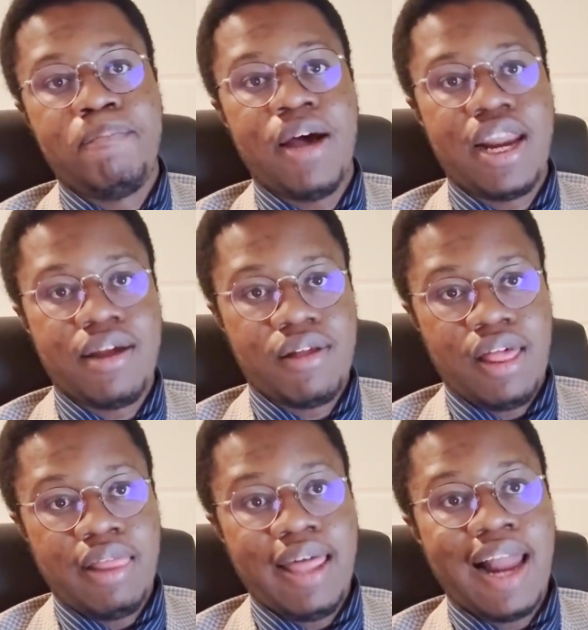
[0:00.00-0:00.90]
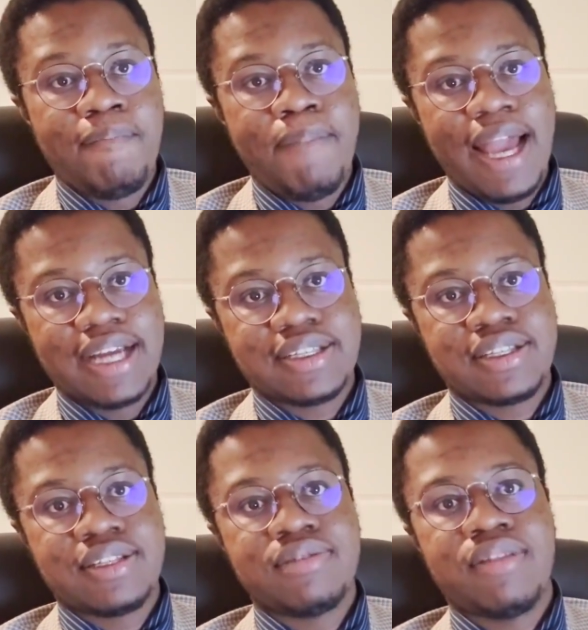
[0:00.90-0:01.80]
but a lot of
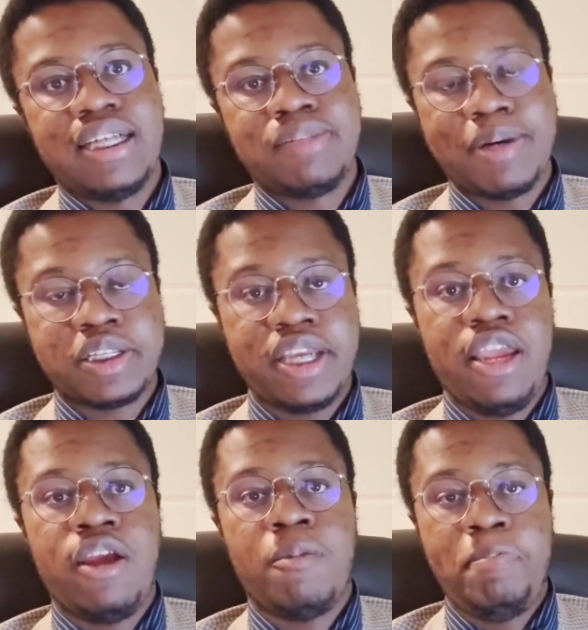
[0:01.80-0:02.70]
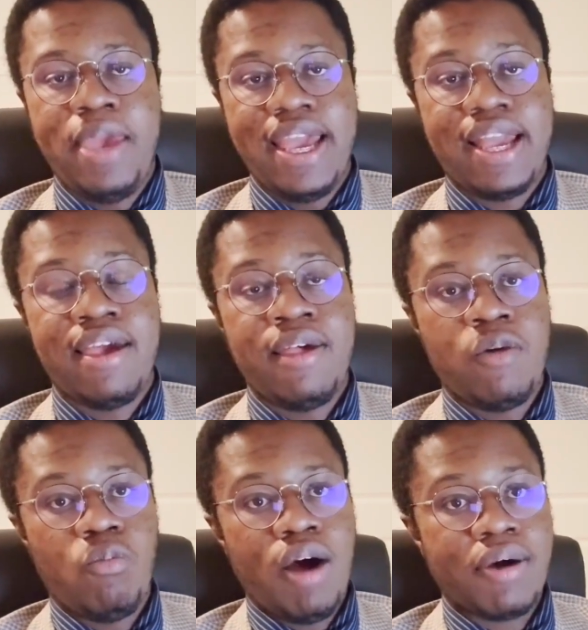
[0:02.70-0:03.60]
banks, especially your big,
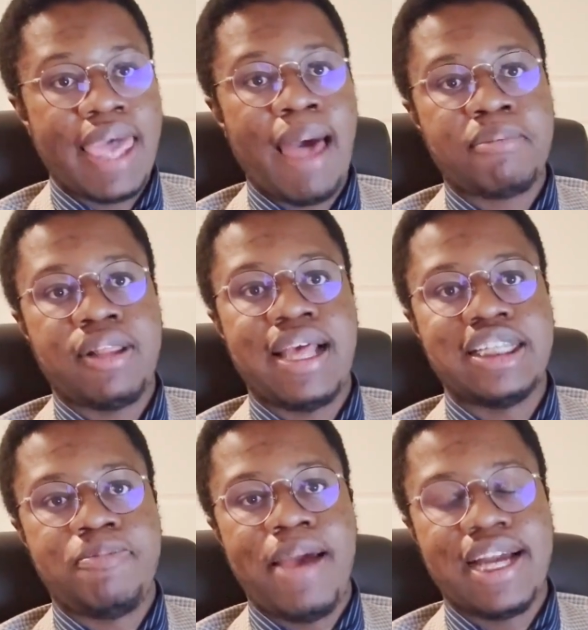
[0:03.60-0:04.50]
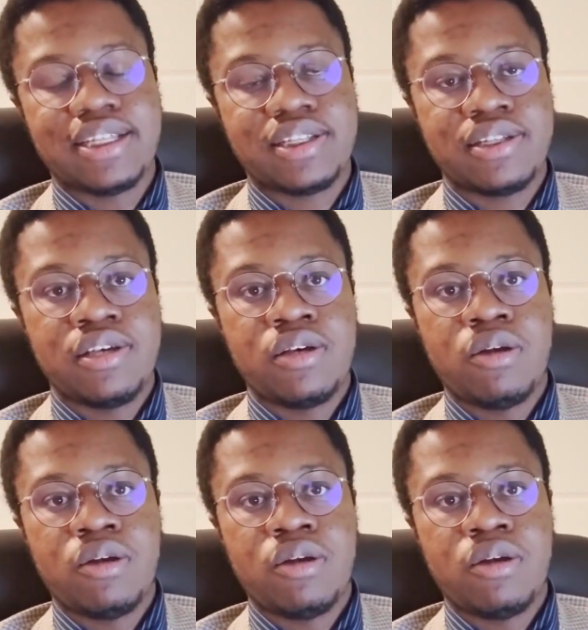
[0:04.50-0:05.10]
well-capitalized banks,